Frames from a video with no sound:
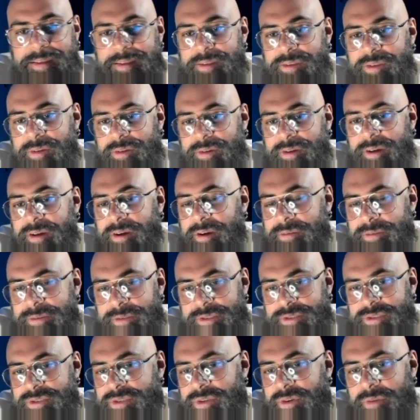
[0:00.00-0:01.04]
you could go into
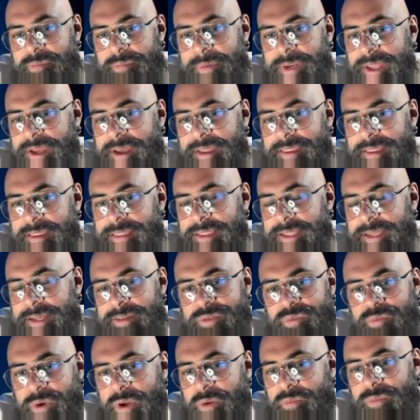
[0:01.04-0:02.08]
so many other things.
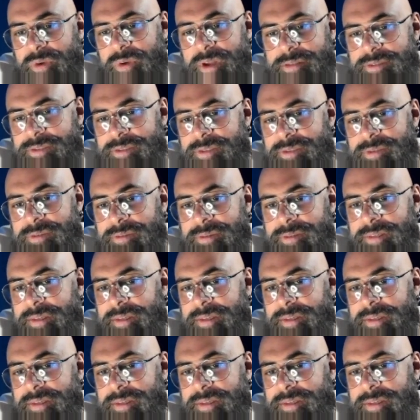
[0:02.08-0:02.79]
1, 1, 2,